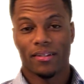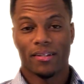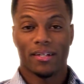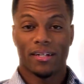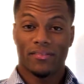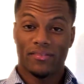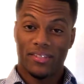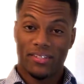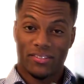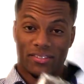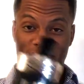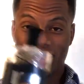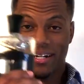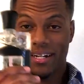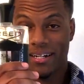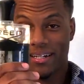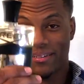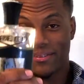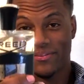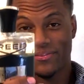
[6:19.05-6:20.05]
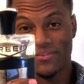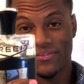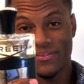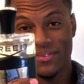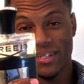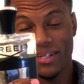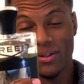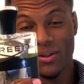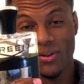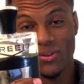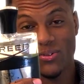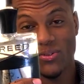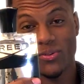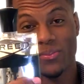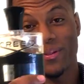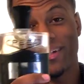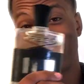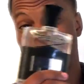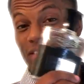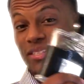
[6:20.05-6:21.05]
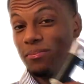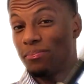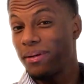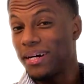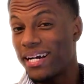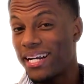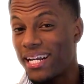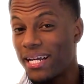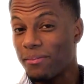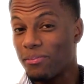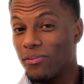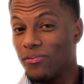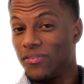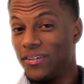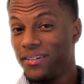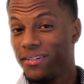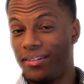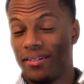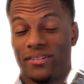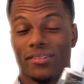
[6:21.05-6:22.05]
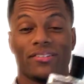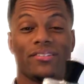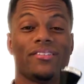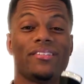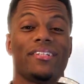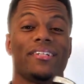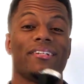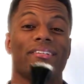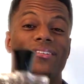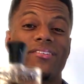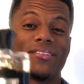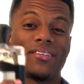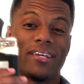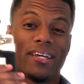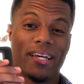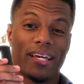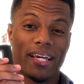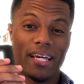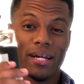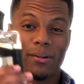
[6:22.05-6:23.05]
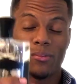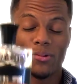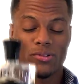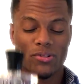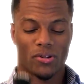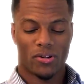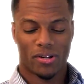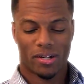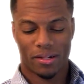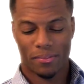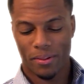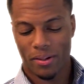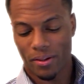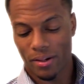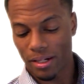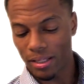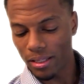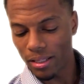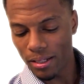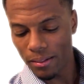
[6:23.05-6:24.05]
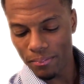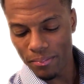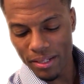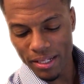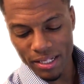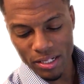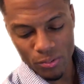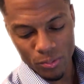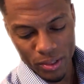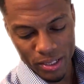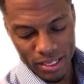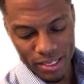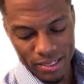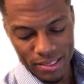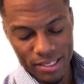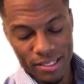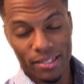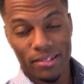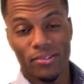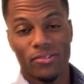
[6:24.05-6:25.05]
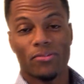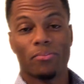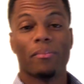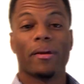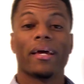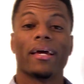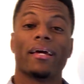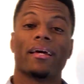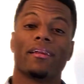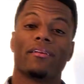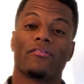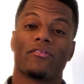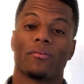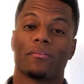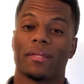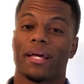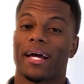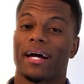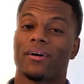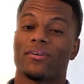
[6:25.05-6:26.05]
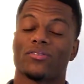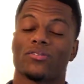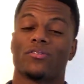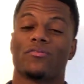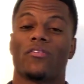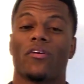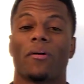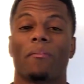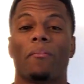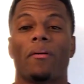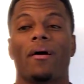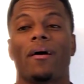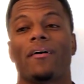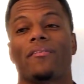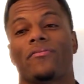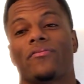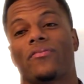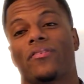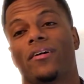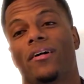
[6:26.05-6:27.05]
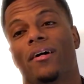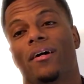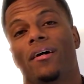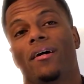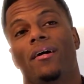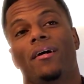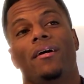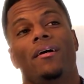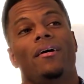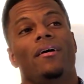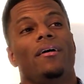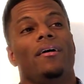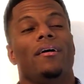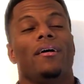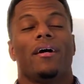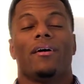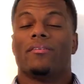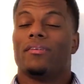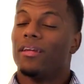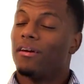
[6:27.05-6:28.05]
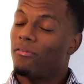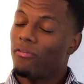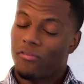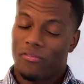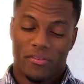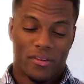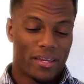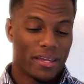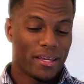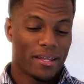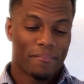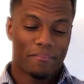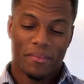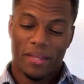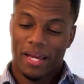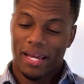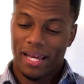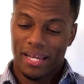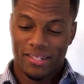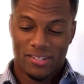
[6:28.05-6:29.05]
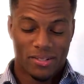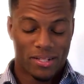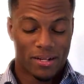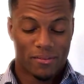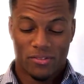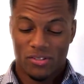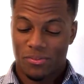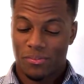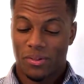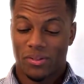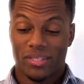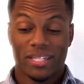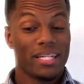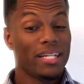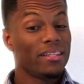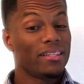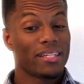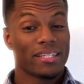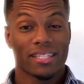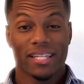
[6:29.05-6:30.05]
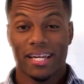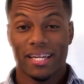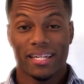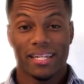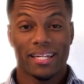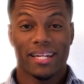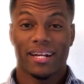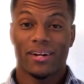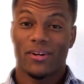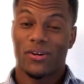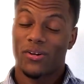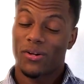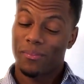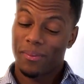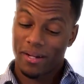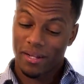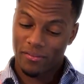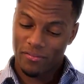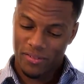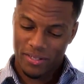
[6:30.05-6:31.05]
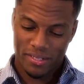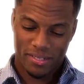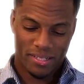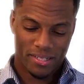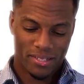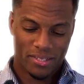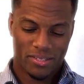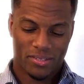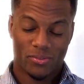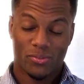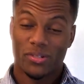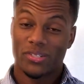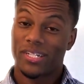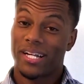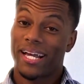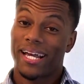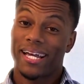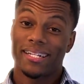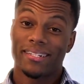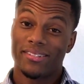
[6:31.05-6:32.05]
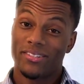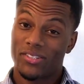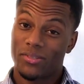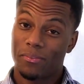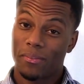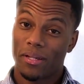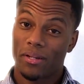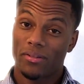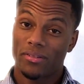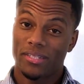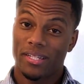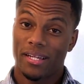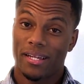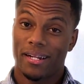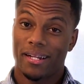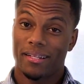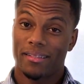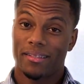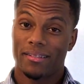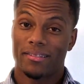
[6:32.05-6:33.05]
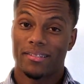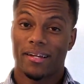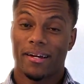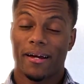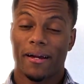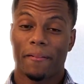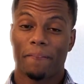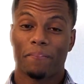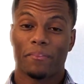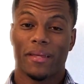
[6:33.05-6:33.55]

of this guy, and also because of Pineapple Vintage Intense. And we're talking about Club de Nuit Intense Man from the house of Armaf. I'll never forget, I had never smelled anything like it. I heard about Aventus, which I hadn't smelled yet at the time.